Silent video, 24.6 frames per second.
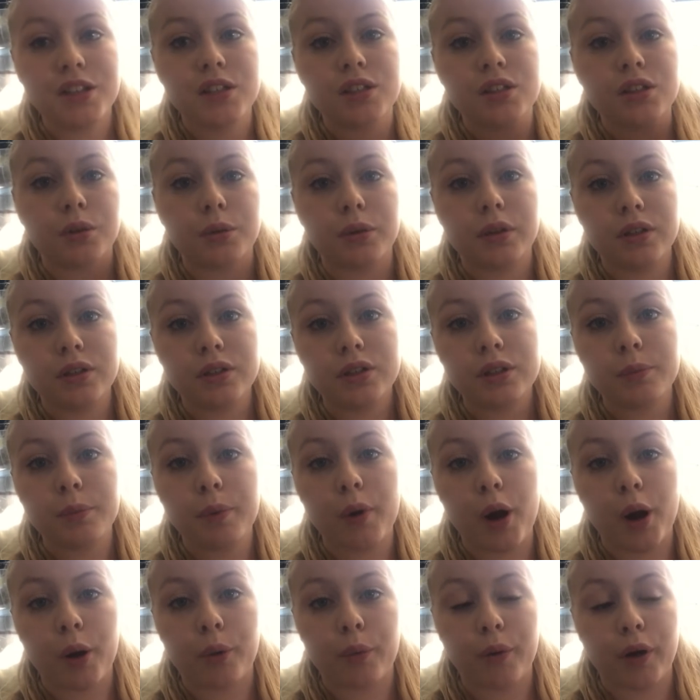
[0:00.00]
so here's the
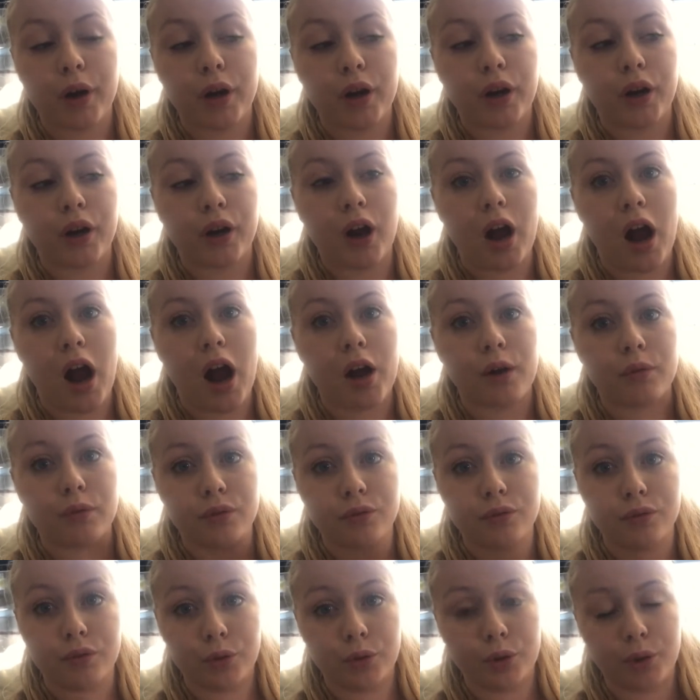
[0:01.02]
part where I
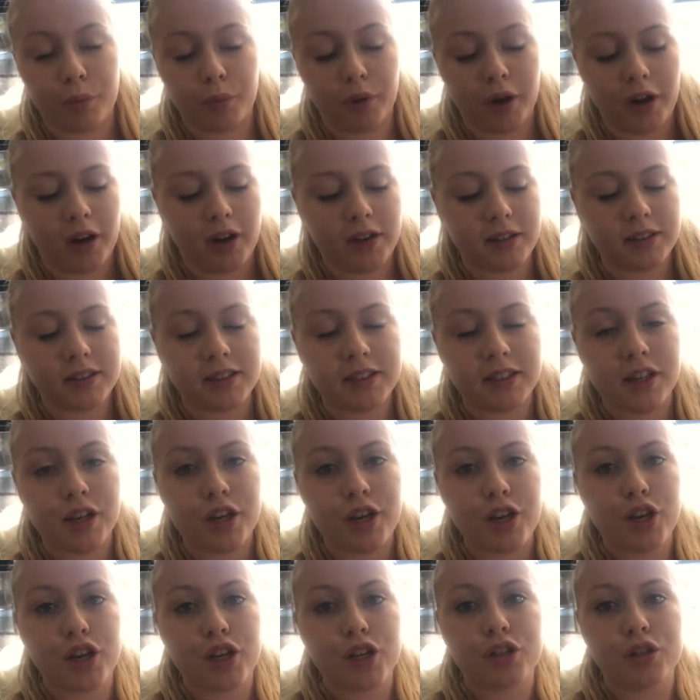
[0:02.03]
review the product.
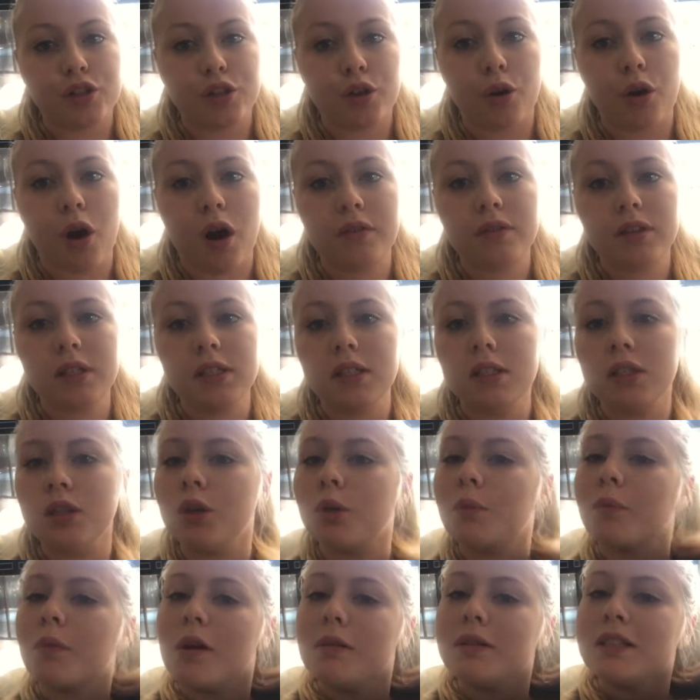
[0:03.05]
So obviously you
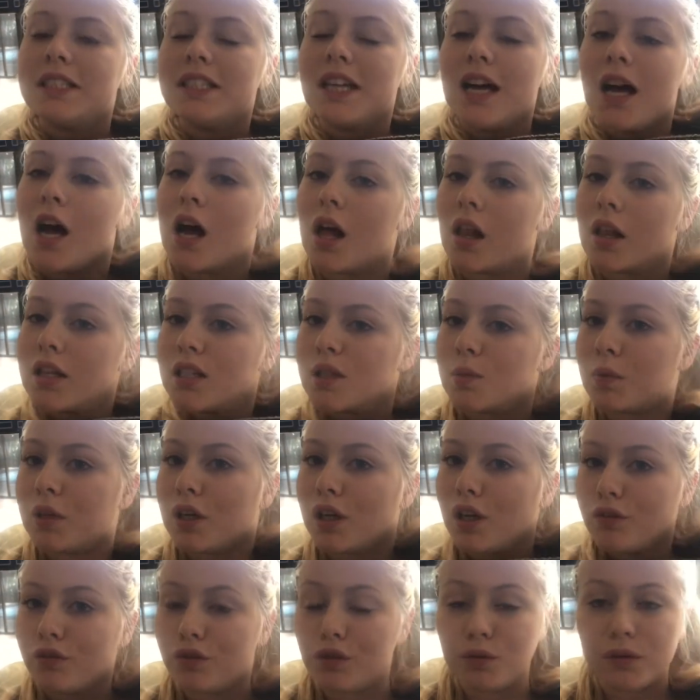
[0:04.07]
can probably tell it's
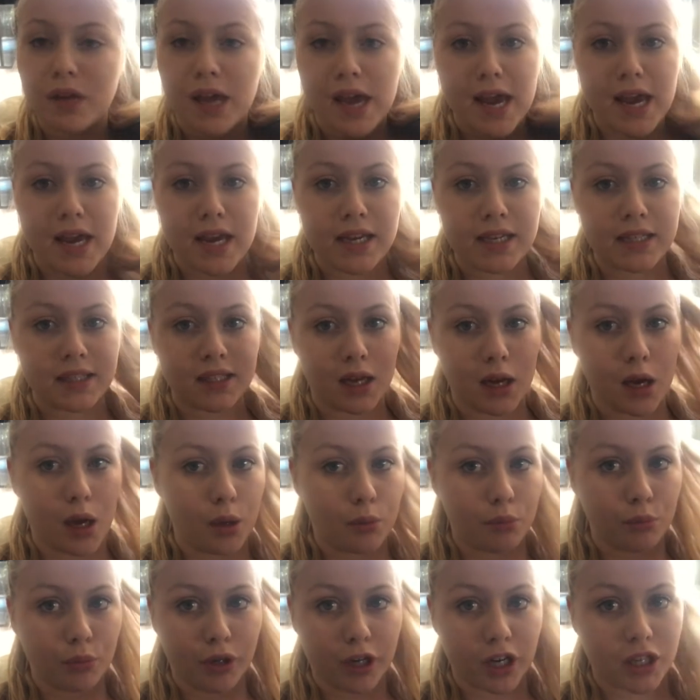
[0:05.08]
been a few days.
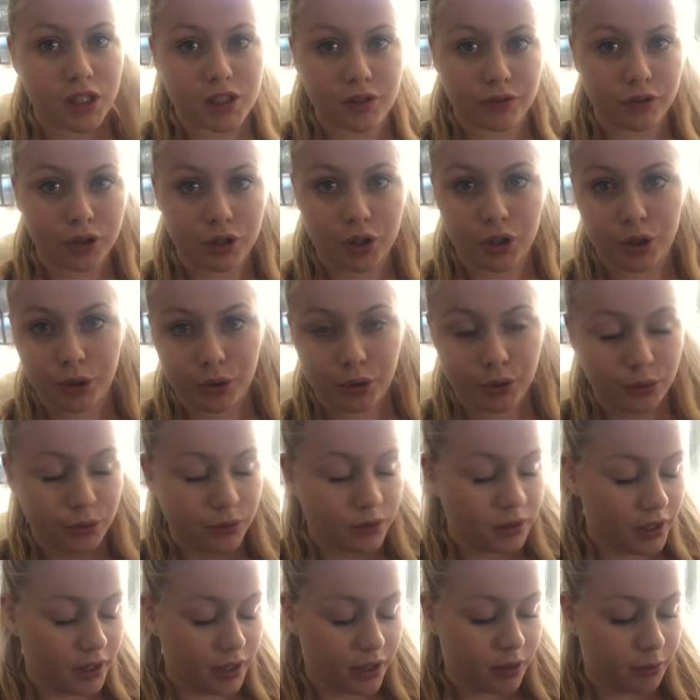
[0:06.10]
I'm wearing different
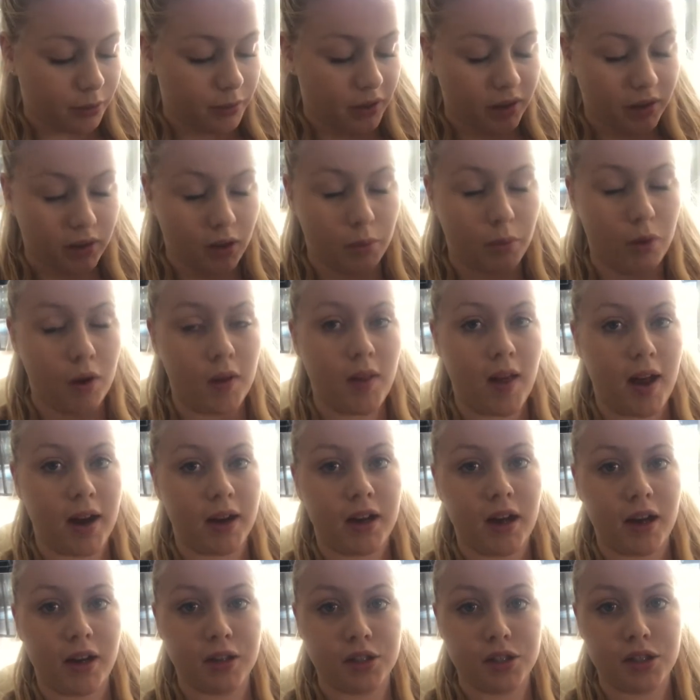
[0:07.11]
clothes, hair, makeup, all that
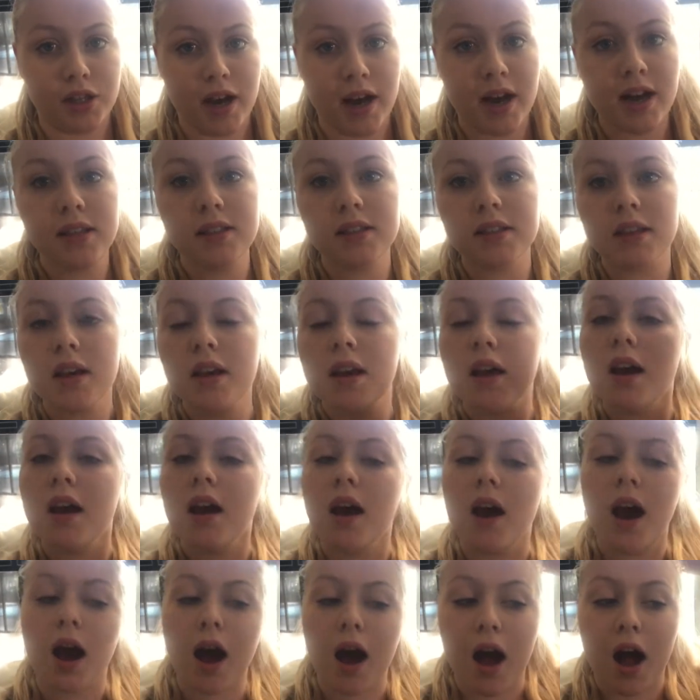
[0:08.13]
kind of jazz.
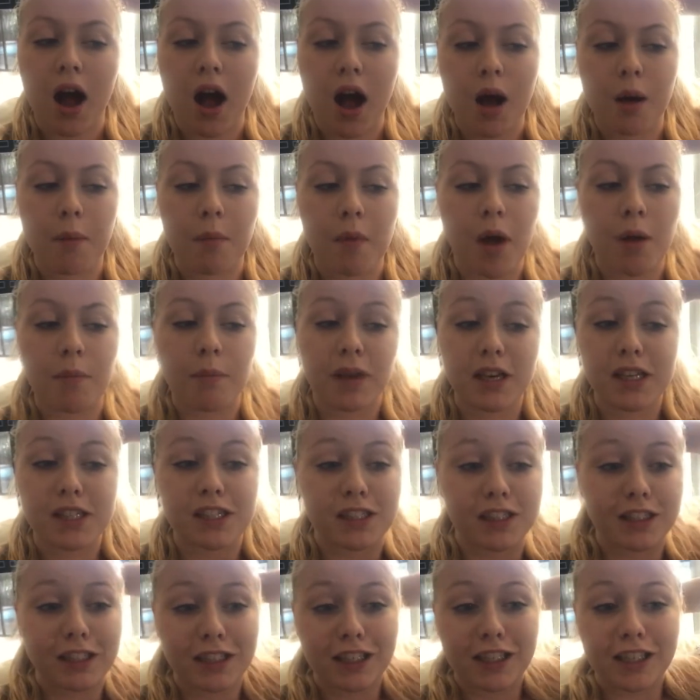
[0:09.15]
And
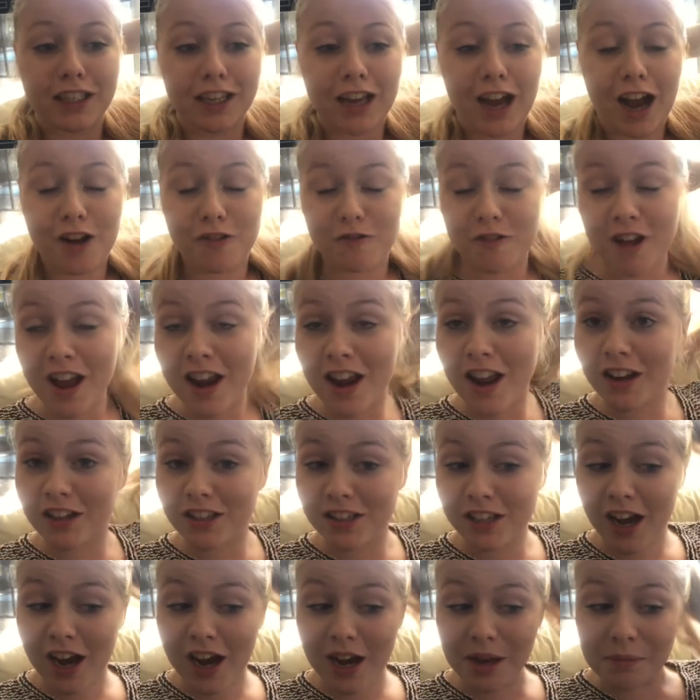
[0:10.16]
basically I ran out of
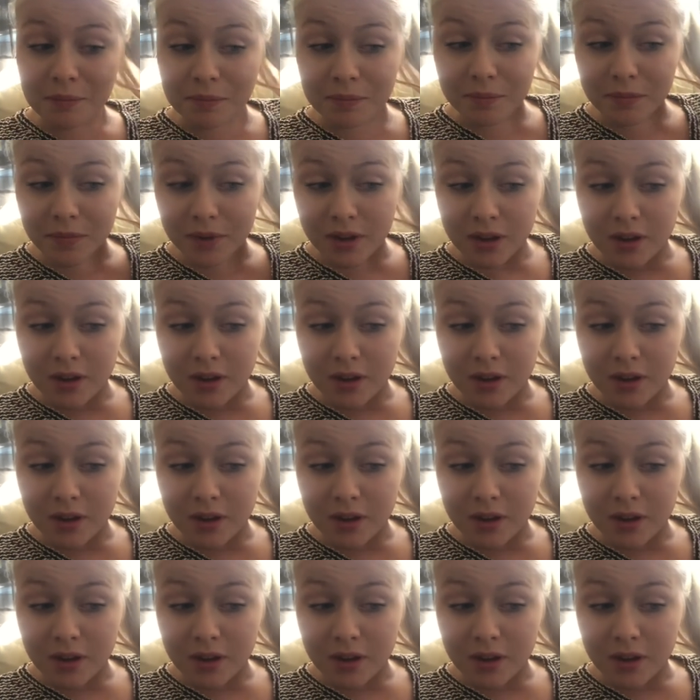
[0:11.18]
time,